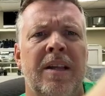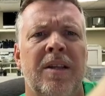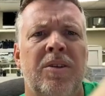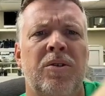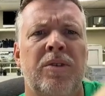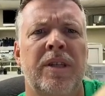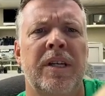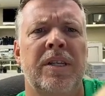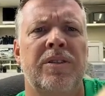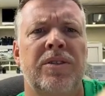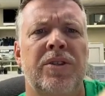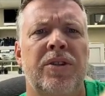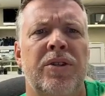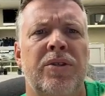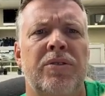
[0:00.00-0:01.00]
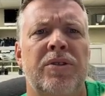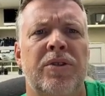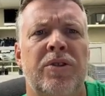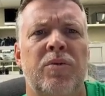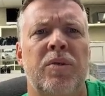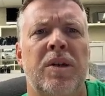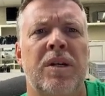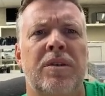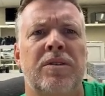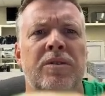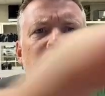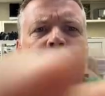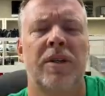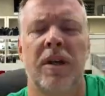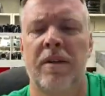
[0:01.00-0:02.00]
all these 2, 2, 1, 2,
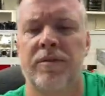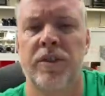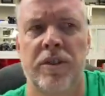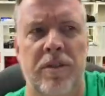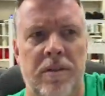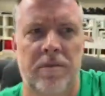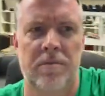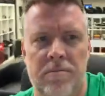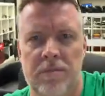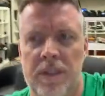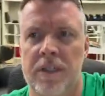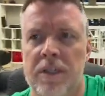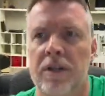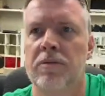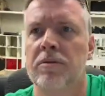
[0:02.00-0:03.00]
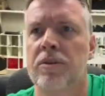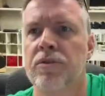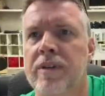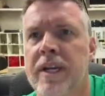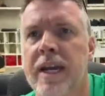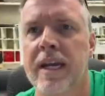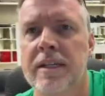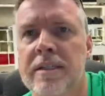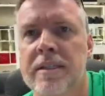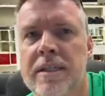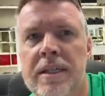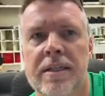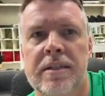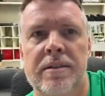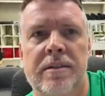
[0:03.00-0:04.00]
2. I've just, you know,
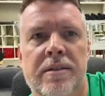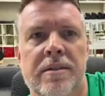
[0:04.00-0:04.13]
created